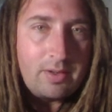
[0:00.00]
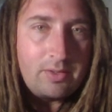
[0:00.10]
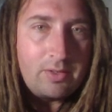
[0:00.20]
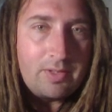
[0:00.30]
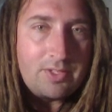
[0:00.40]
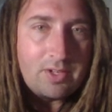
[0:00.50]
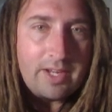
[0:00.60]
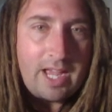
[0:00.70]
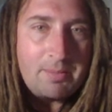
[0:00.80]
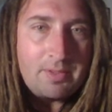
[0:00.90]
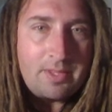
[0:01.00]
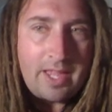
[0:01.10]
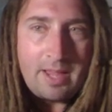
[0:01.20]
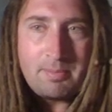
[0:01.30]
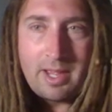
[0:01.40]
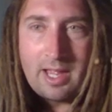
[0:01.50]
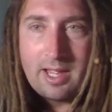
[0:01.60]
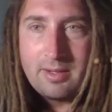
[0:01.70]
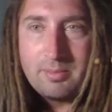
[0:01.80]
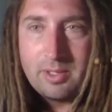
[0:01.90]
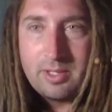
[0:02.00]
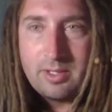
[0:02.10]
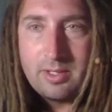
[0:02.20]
don't know if that's going to happen that bad, but